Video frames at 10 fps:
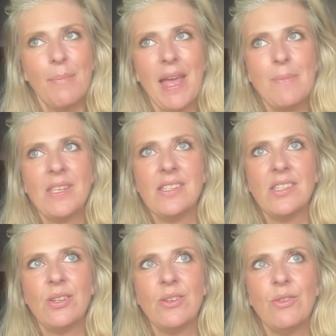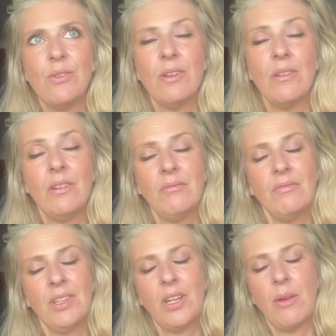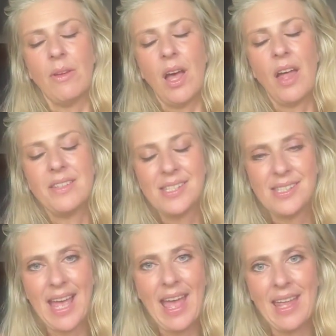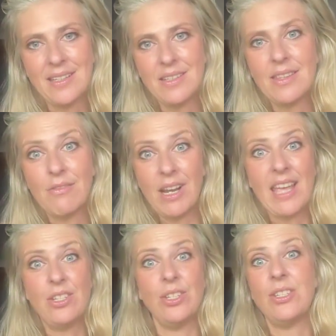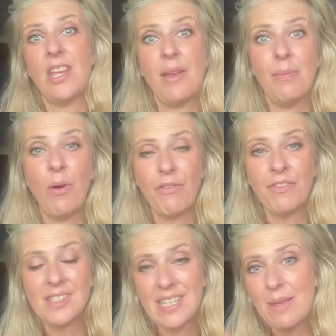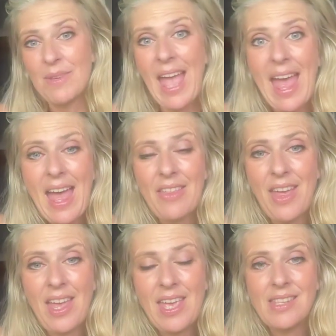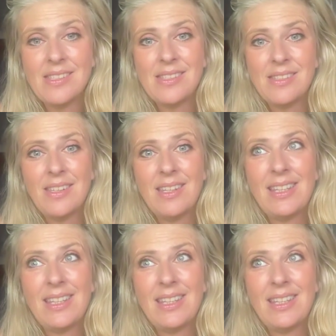babies to understand the relationship of deep care that is